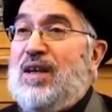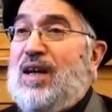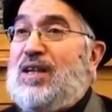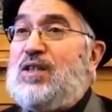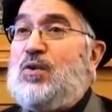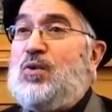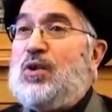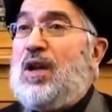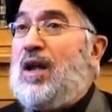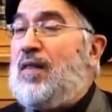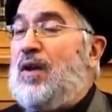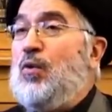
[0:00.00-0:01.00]
It is not
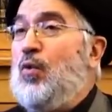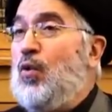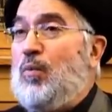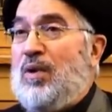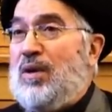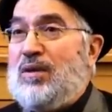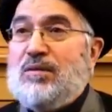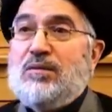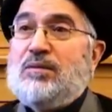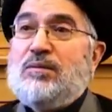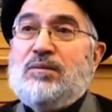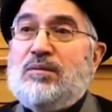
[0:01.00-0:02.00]
like the normal
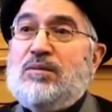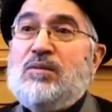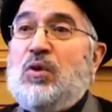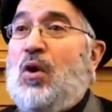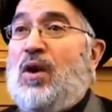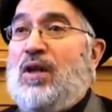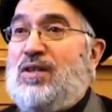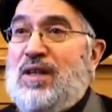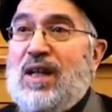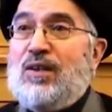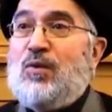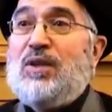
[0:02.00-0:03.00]
knowledge
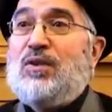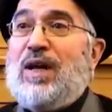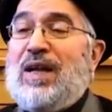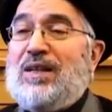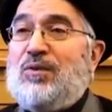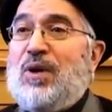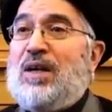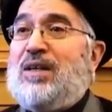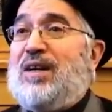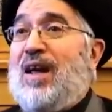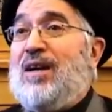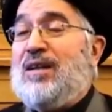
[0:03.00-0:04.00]
that one had to
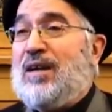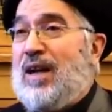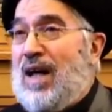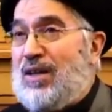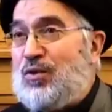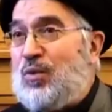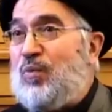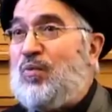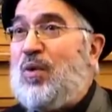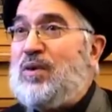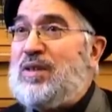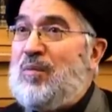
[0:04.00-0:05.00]
attend a classroom,
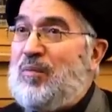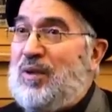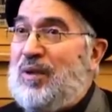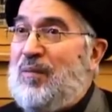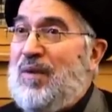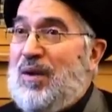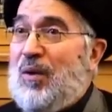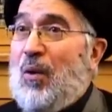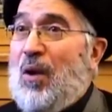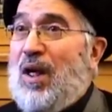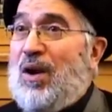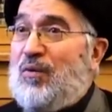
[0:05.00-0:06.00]
for example, or
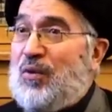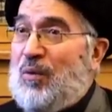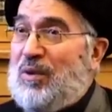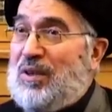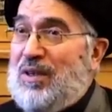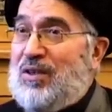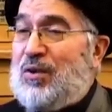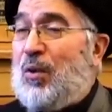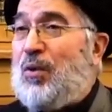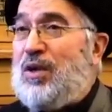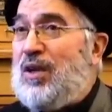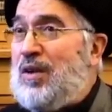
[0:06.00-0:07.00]
learn from a teacher or
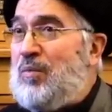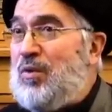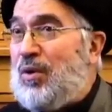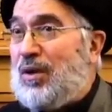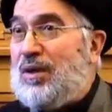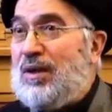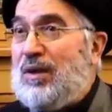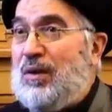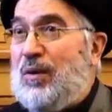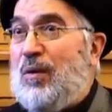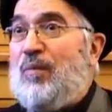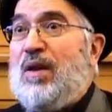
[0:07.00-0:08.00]
read in a book.
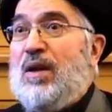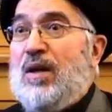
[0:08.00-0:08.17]
No, no.